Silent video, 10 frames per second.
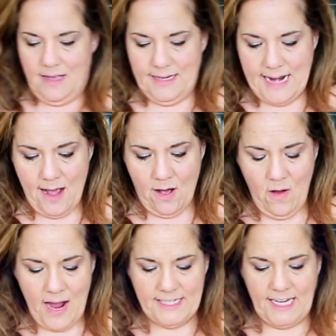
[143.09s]
Now
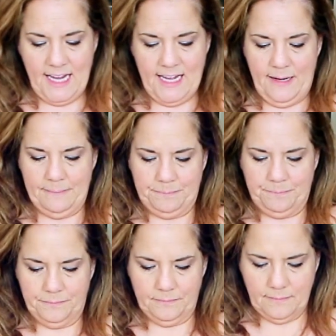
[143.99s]
I take it
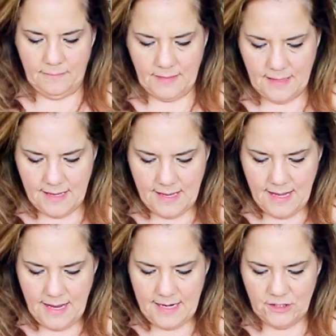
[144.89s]
and
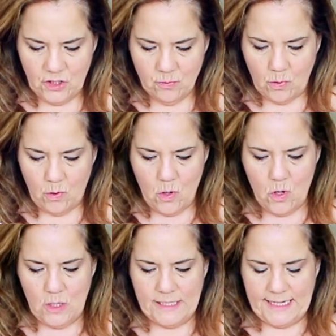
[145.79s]
I just
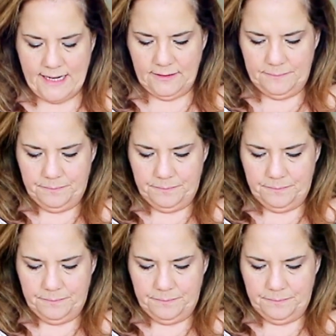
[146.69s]
roll it down